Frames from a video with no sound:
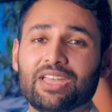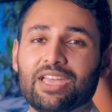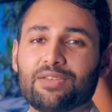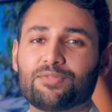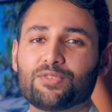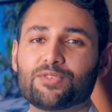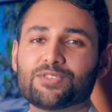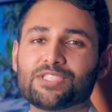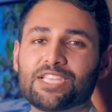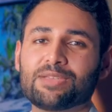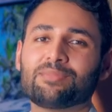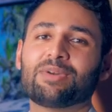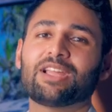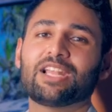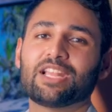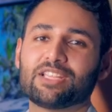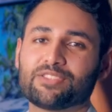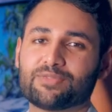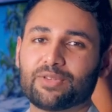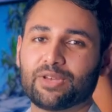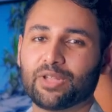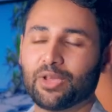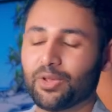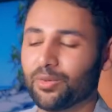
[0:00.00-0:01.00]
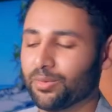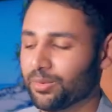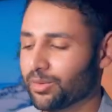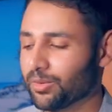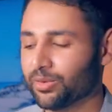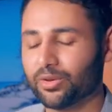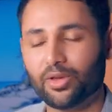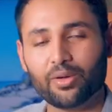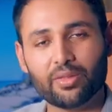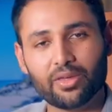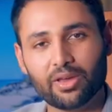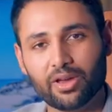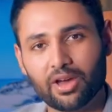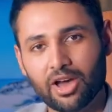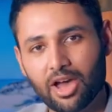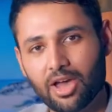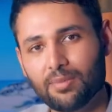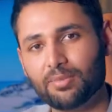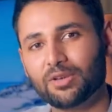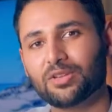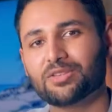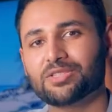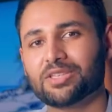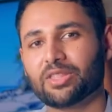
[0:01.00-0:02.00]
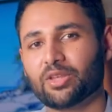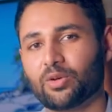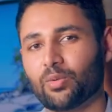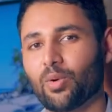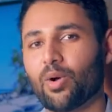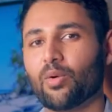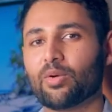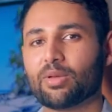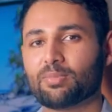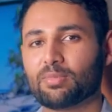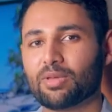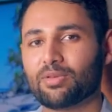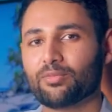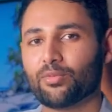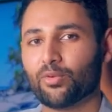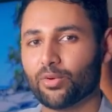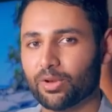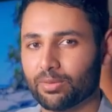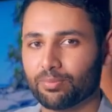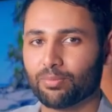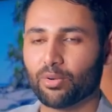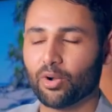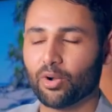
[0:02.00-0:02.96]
If you've seen my last video, you'll know that I've been using the Huawei P40